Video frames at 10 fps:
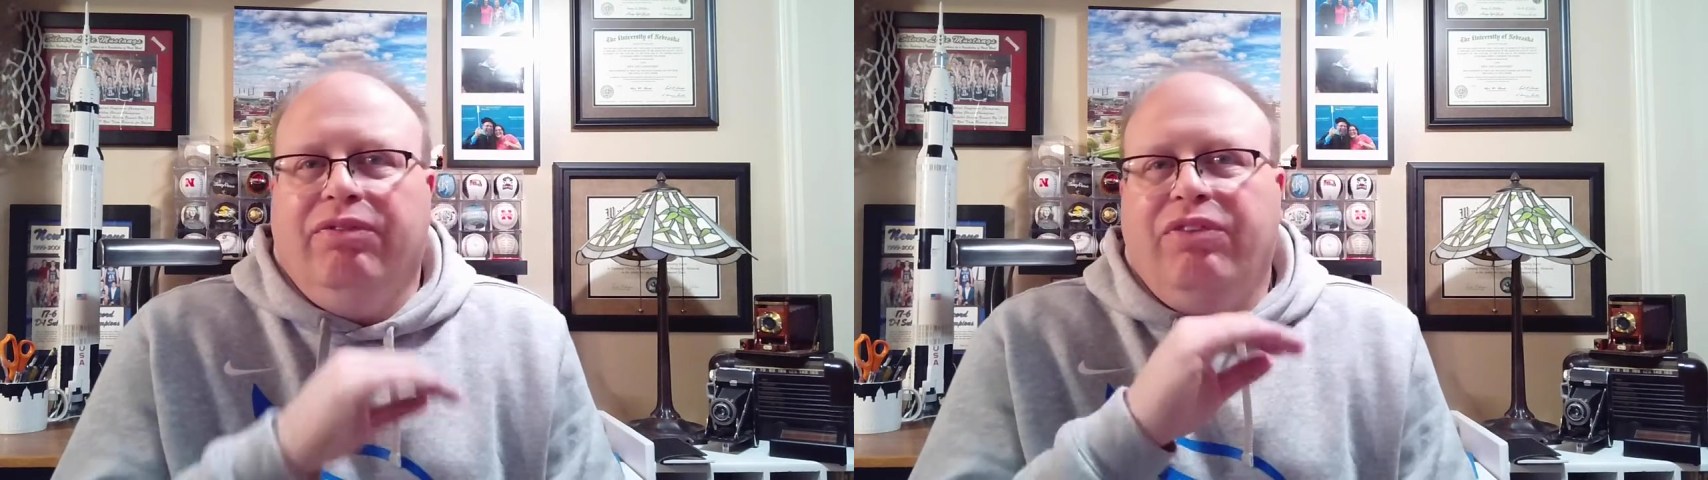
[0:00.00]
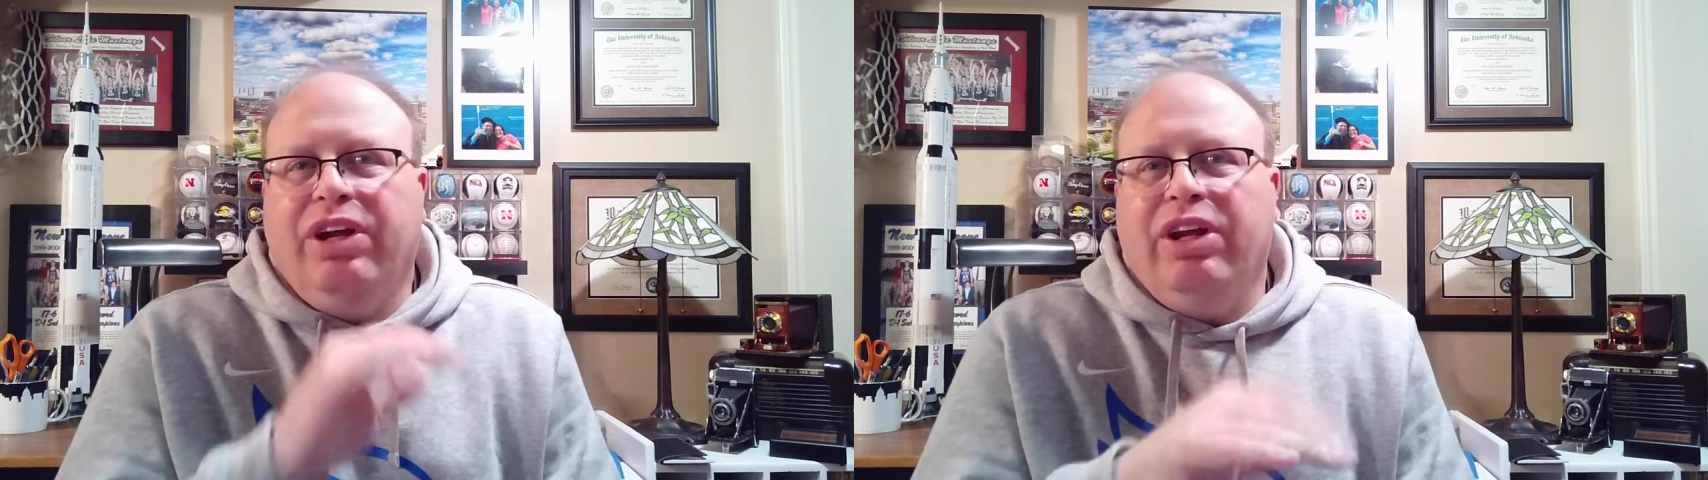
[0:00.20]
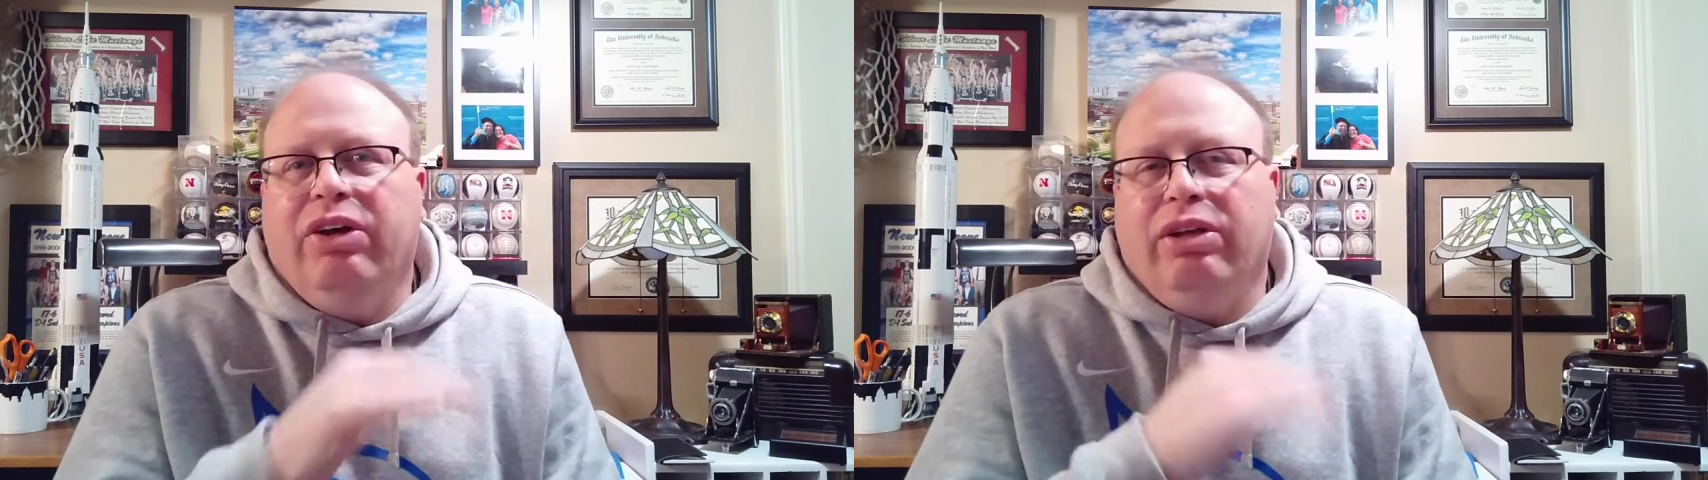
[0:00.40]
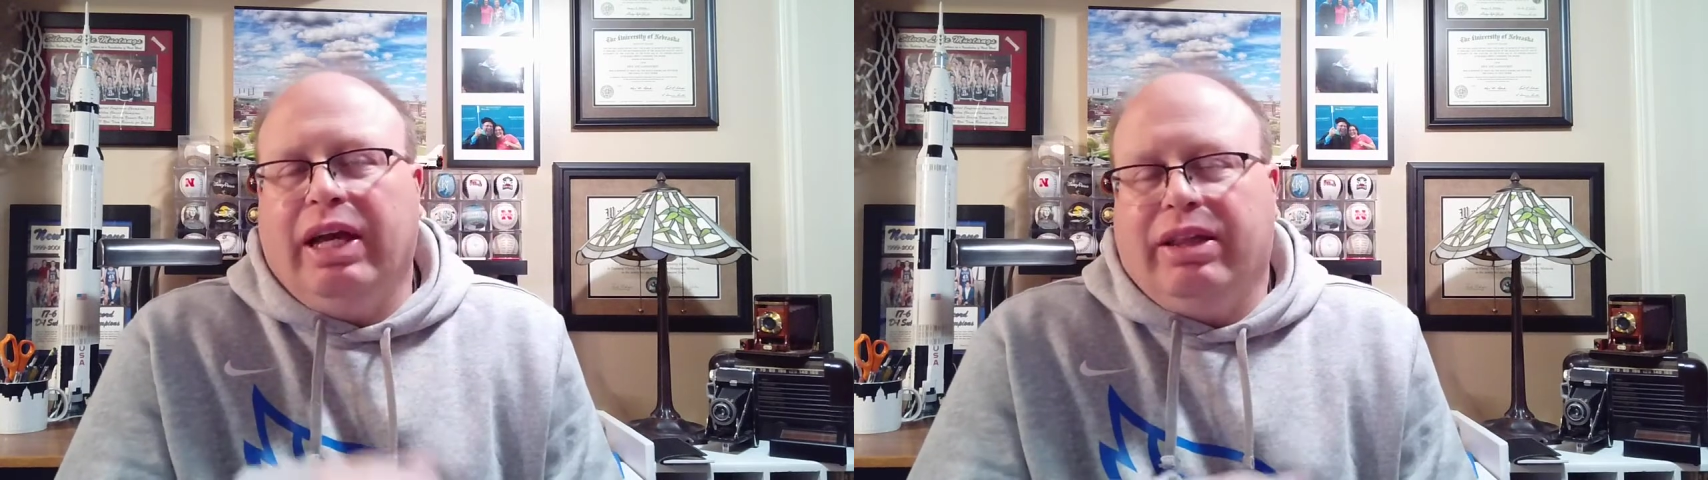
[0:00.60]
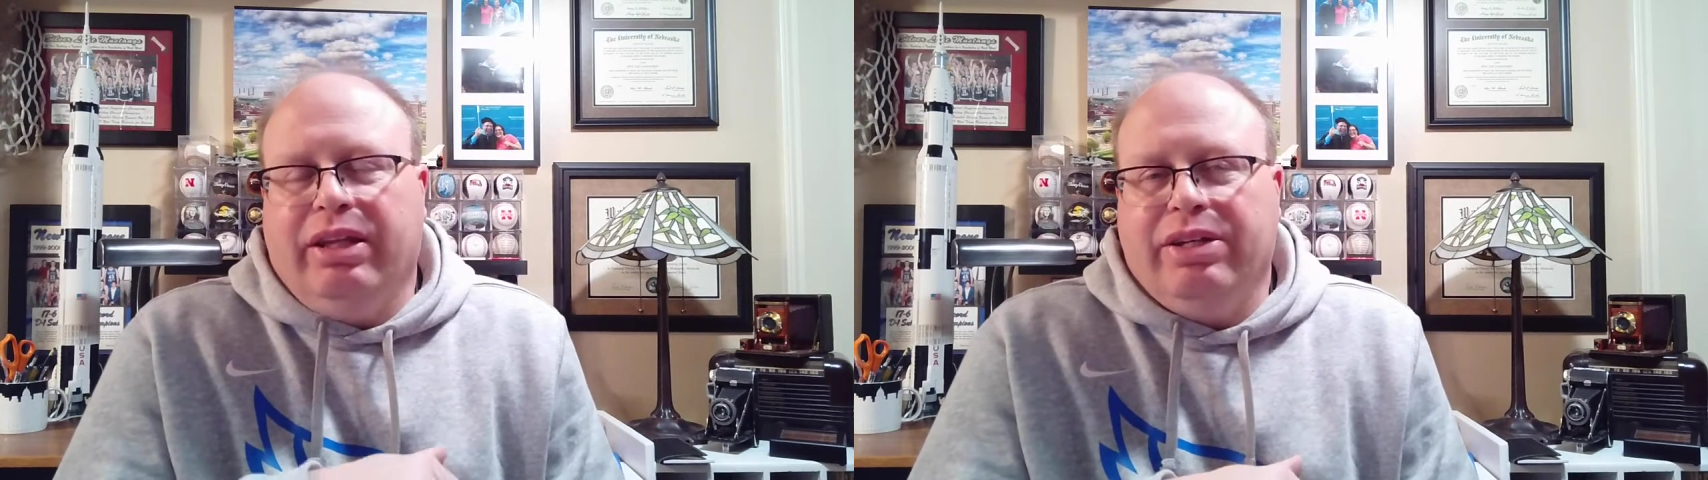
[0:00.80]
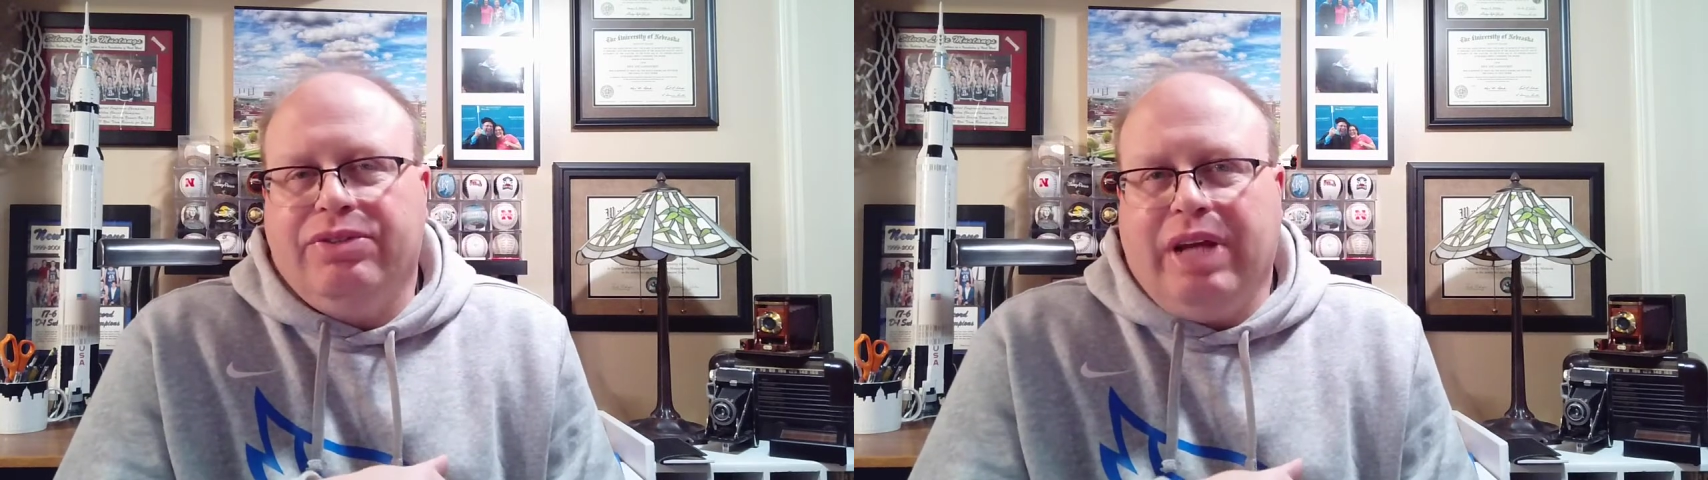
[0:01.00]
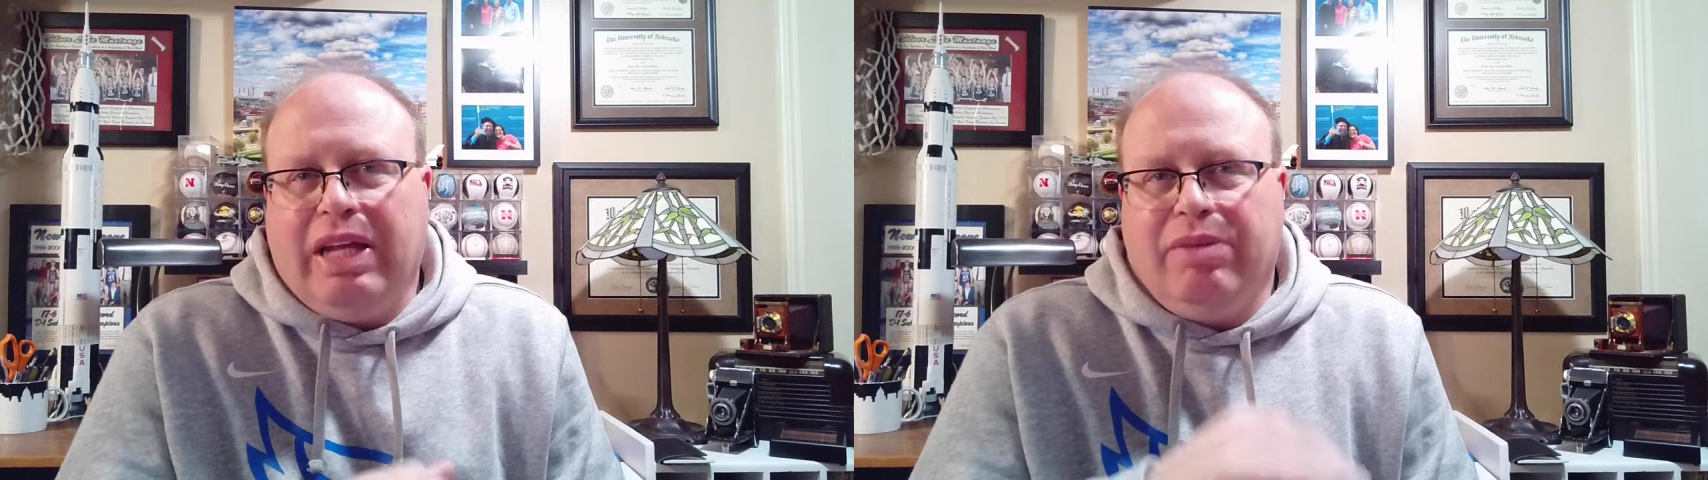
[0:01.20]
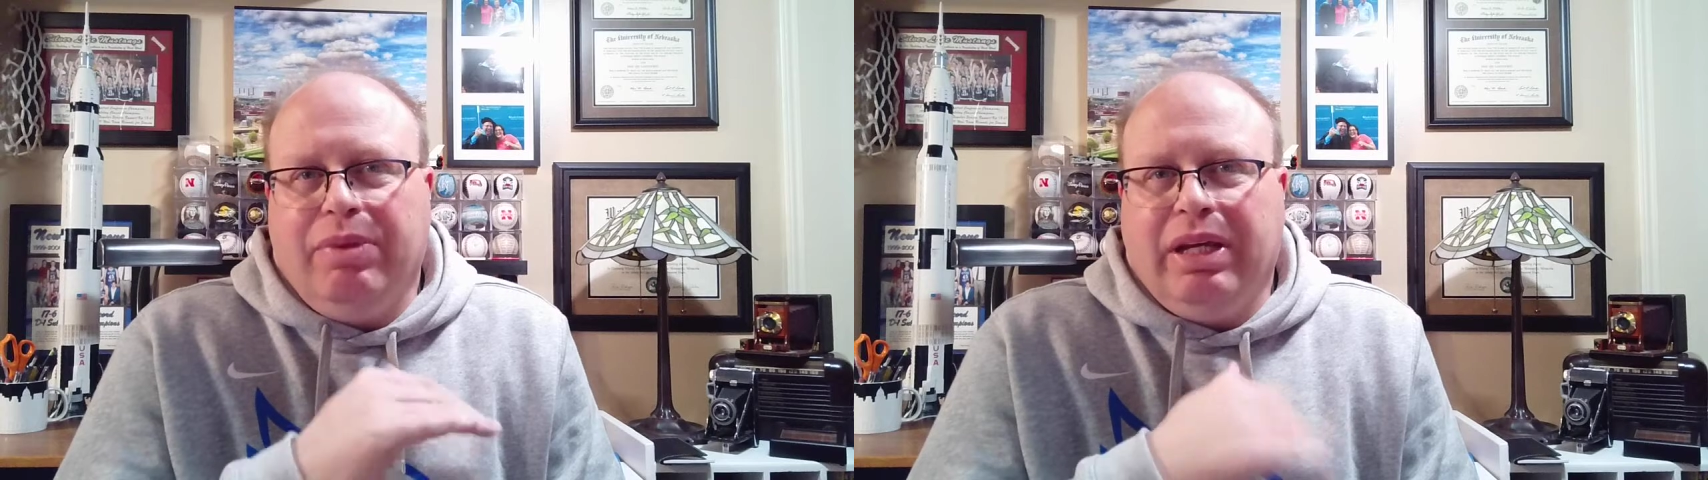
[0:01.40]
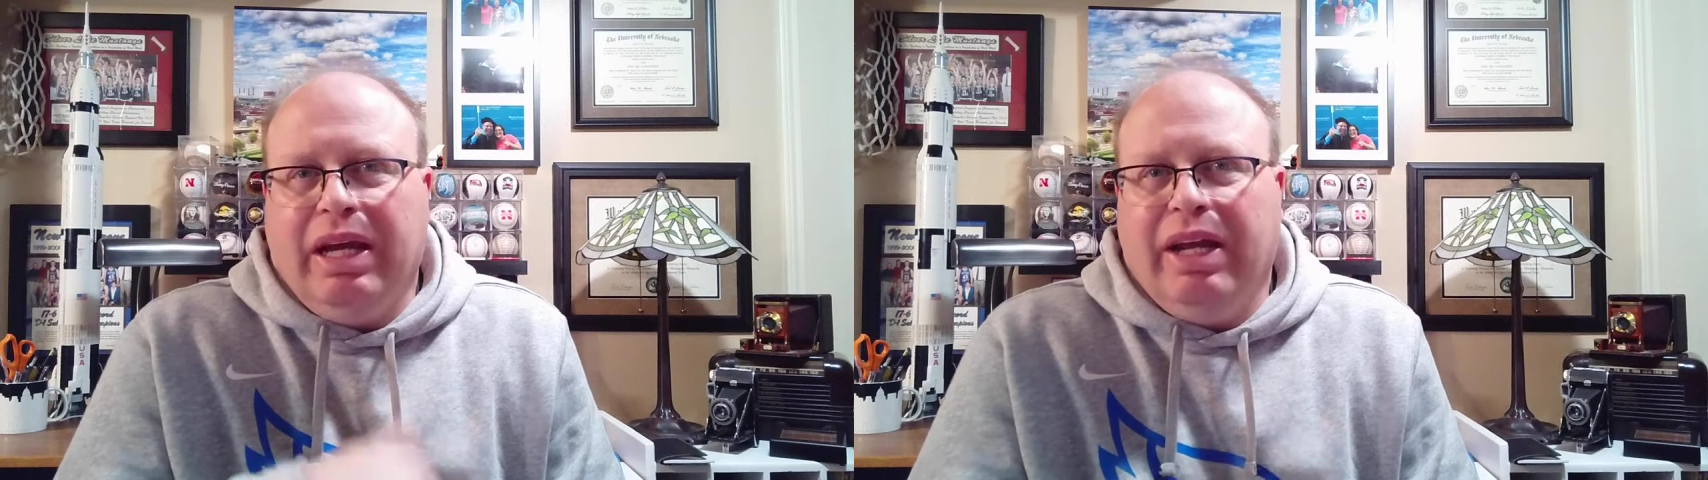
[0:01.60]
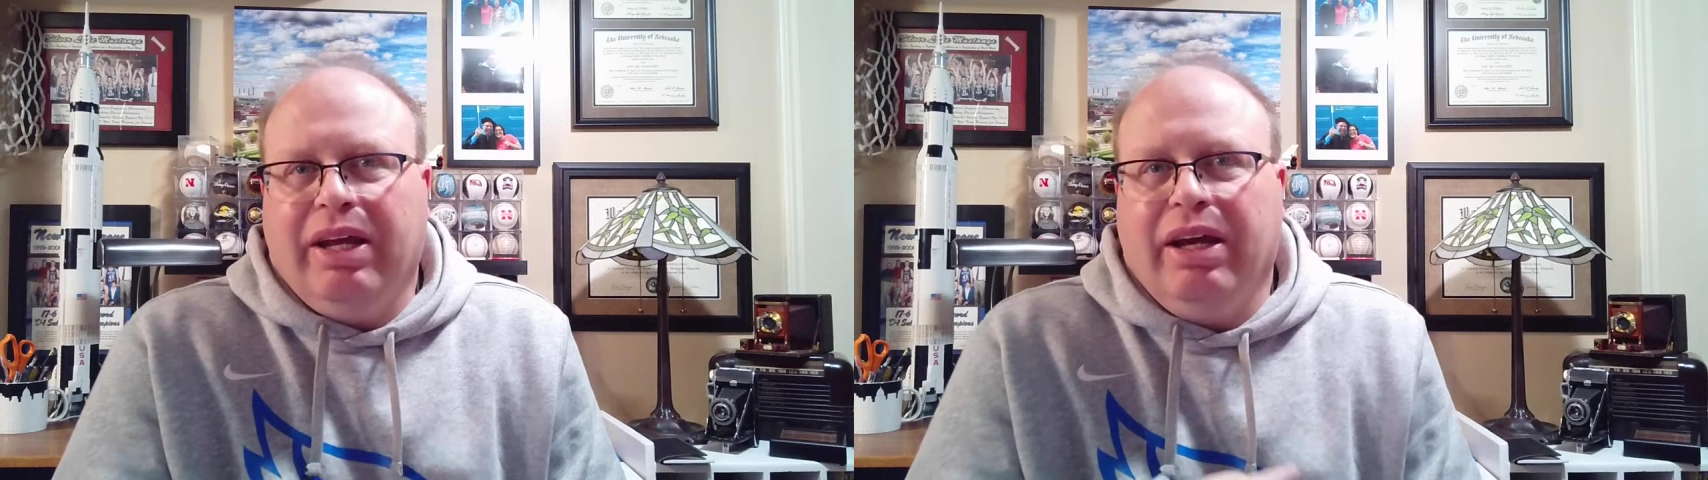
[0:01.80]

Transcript: video like this at the beginning